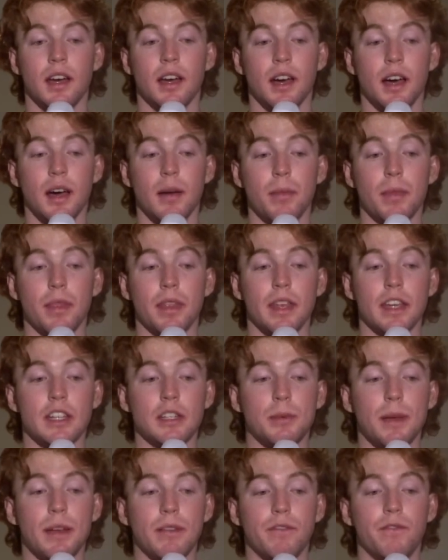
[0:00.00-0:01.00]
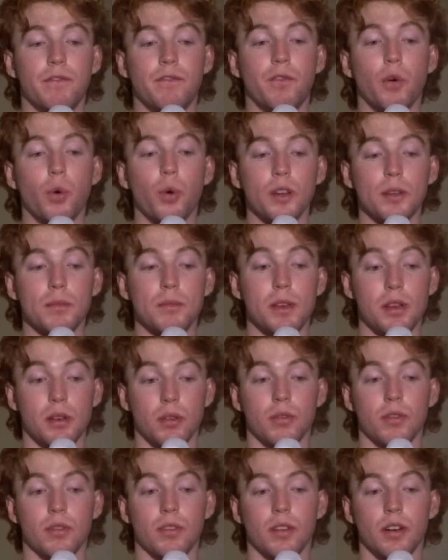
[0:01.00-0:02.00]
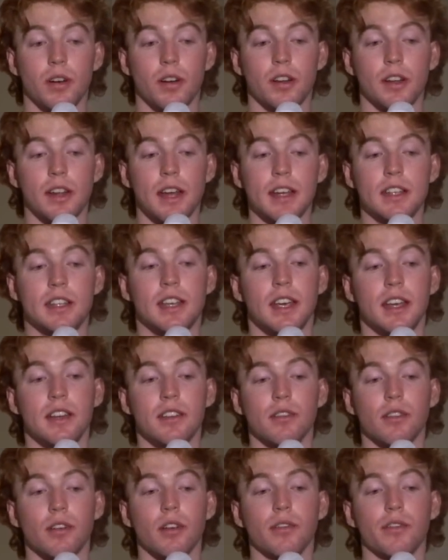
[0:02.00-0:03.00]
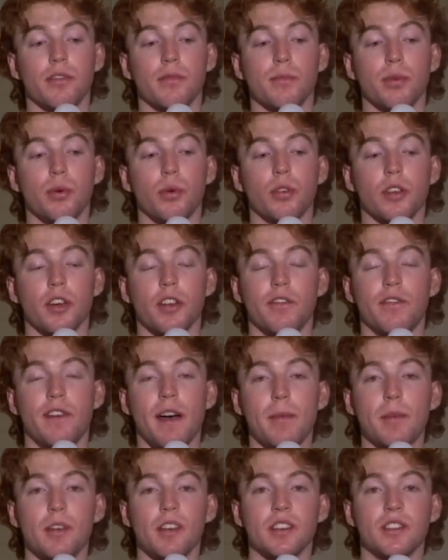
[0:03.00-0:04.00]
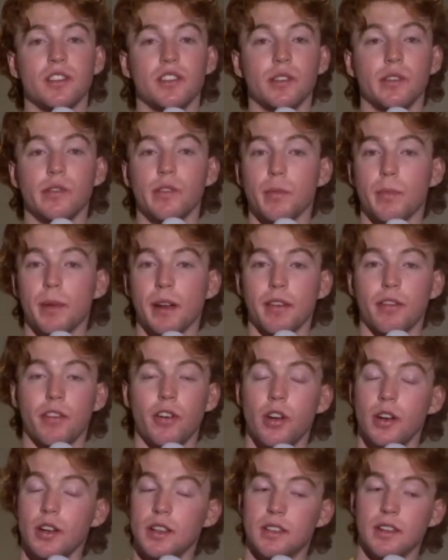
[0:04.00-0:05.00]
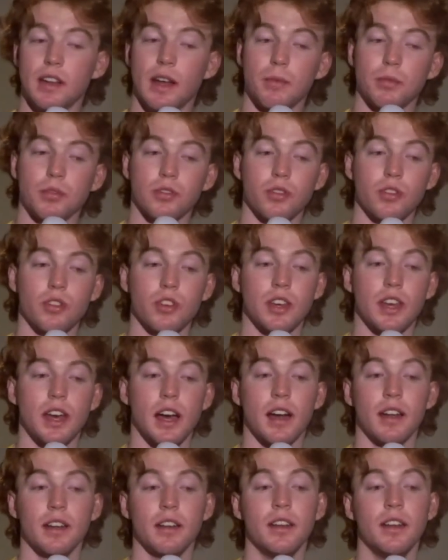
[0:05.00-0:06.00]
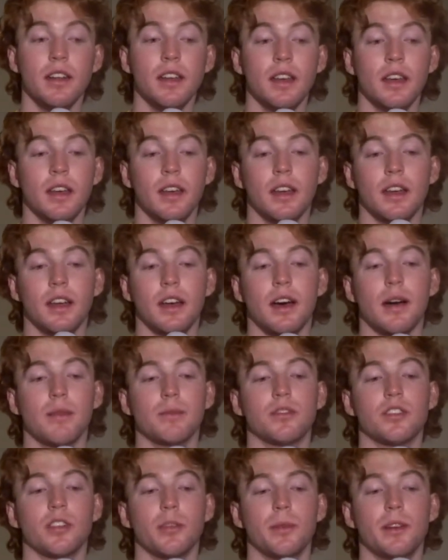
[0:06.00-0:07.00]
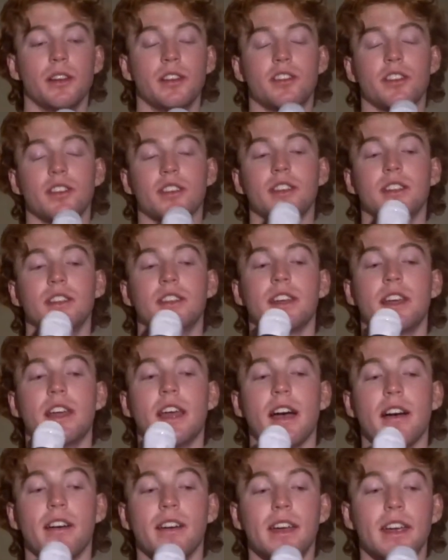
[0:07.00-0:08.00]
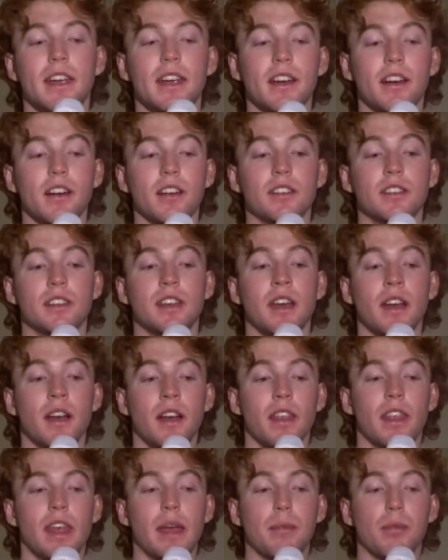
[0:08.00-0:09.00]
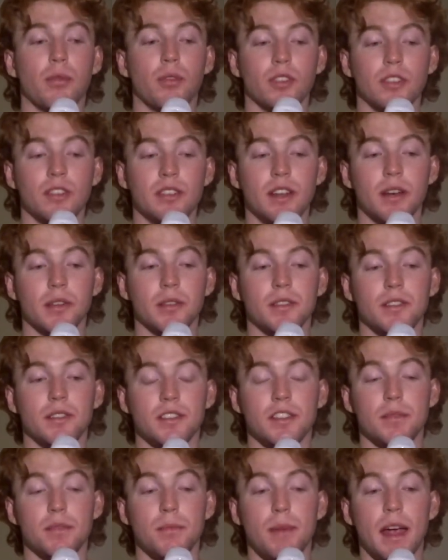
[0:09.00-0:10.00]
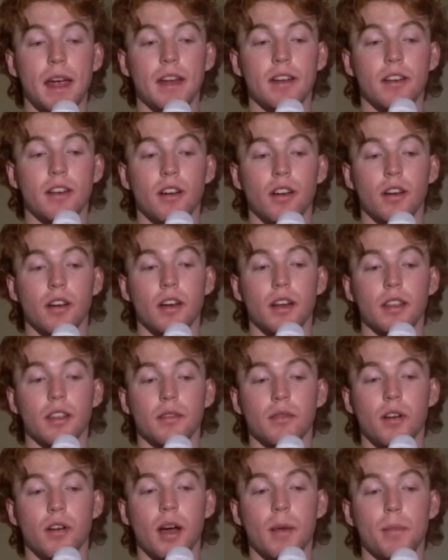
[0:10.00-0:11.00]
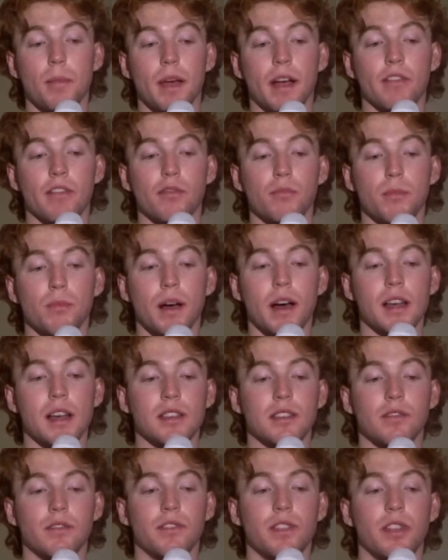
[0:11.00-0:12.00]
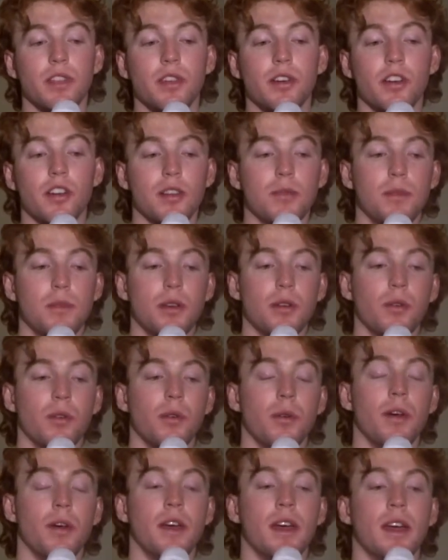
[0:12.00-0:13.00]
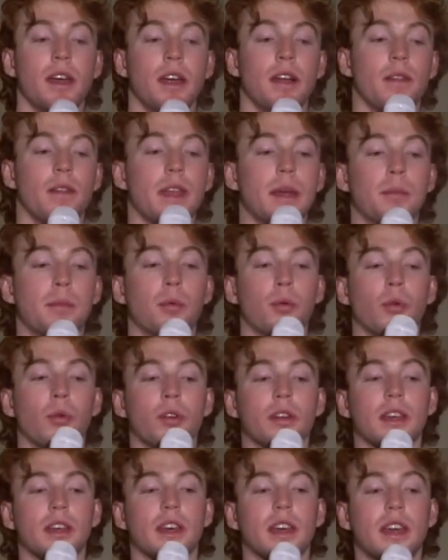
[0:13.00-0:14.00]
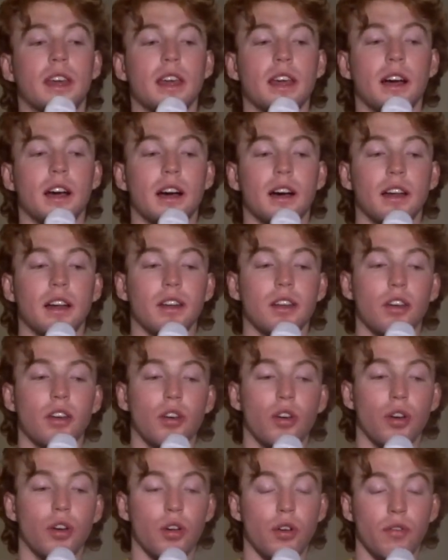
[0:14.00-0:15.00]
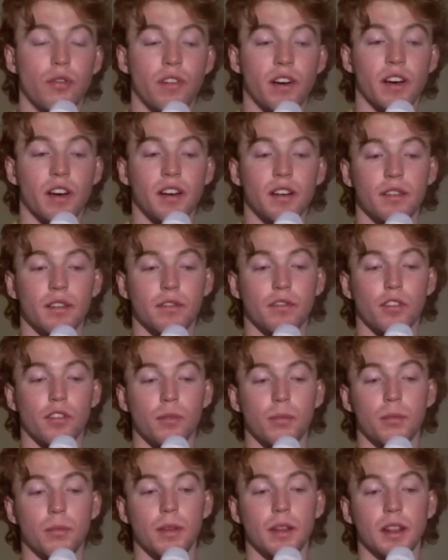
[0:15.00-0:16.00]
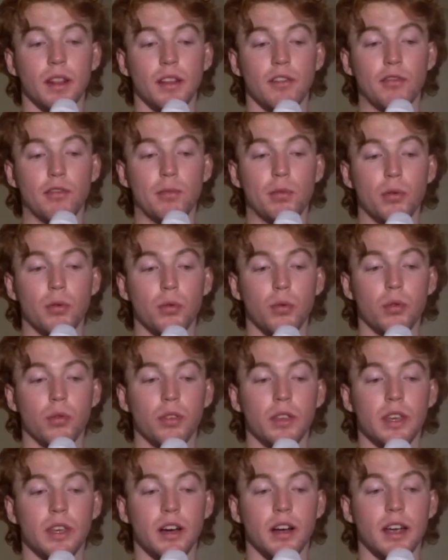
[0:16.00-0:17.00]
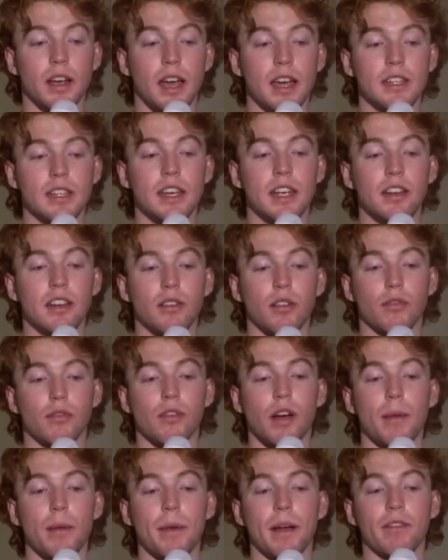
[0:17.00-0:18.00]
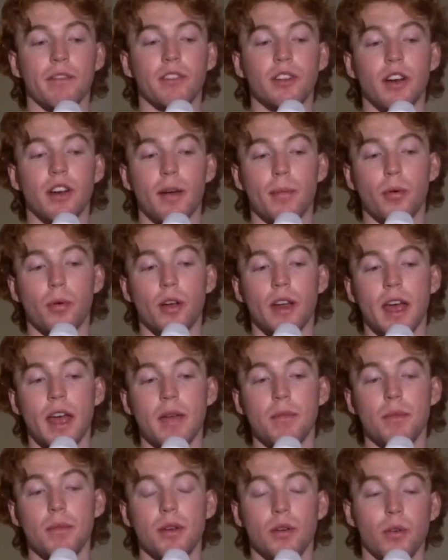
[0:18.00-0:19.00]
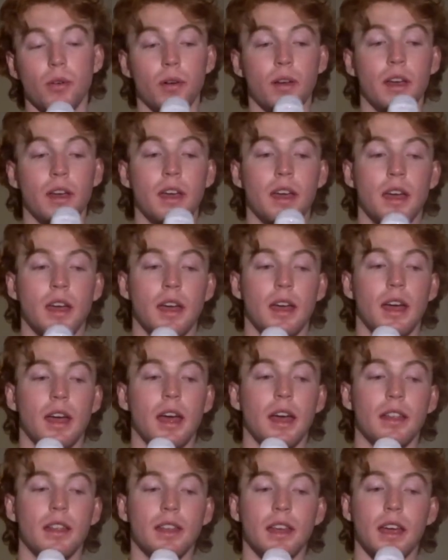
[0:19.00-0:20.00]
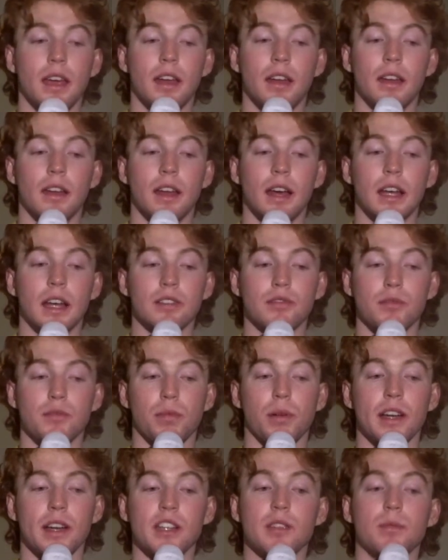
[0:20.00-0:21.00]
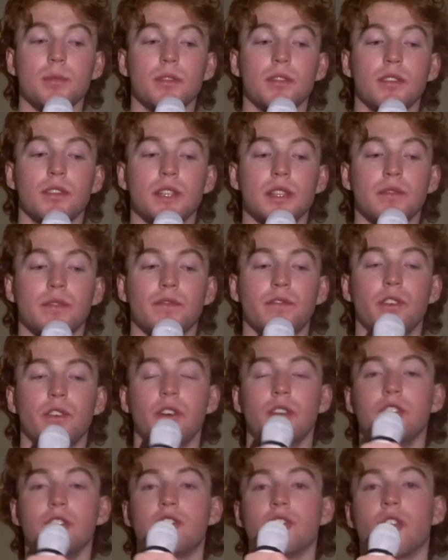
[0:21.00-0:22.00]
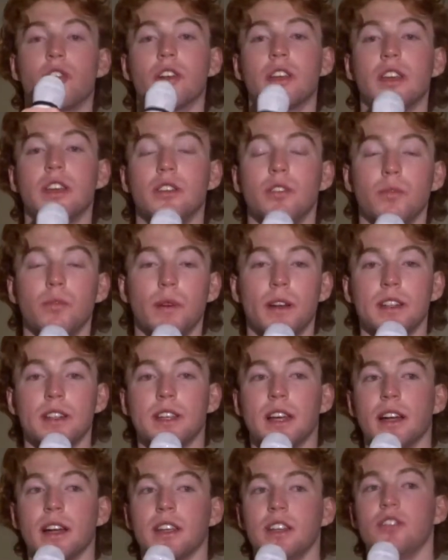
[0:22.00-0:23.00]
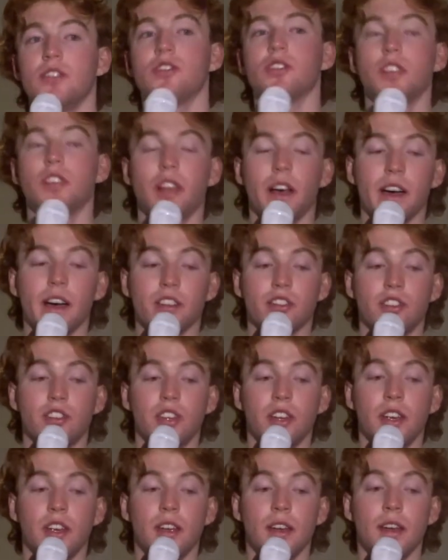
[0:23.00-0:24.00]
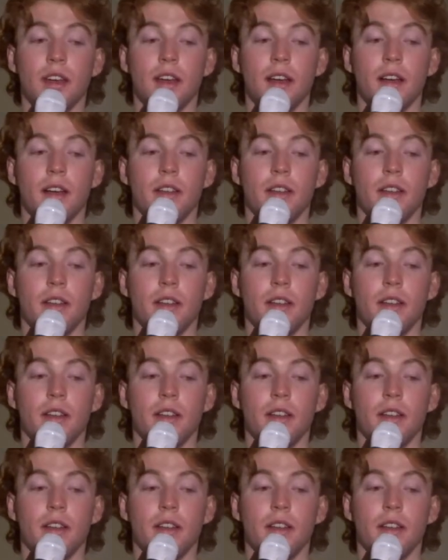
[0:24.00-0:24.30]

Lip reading: They spent 40 mil on an 18-year-old from Porto, Fabio Silva, but I've heard he's an absolute gun. So it'll be interesting to see how he goes. They brought in Nelson Semedo, the right back from Barca, for 30 mil. They bought Kian Herver from Liverpool, young 18-year-old right back, for 9.8 mil. And then as replacements for Johnny, who went down injured last year,